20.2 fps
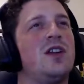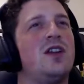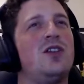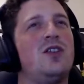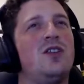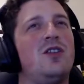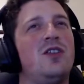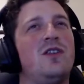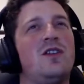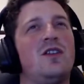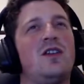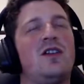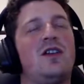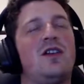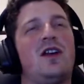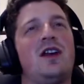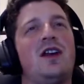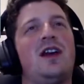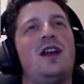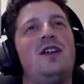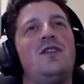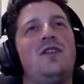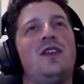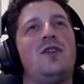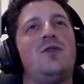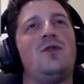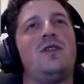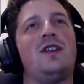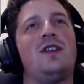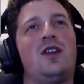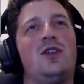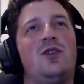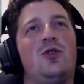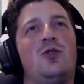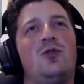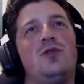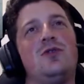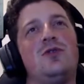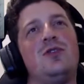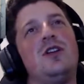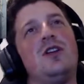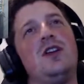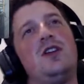you know I can't even think what they're called.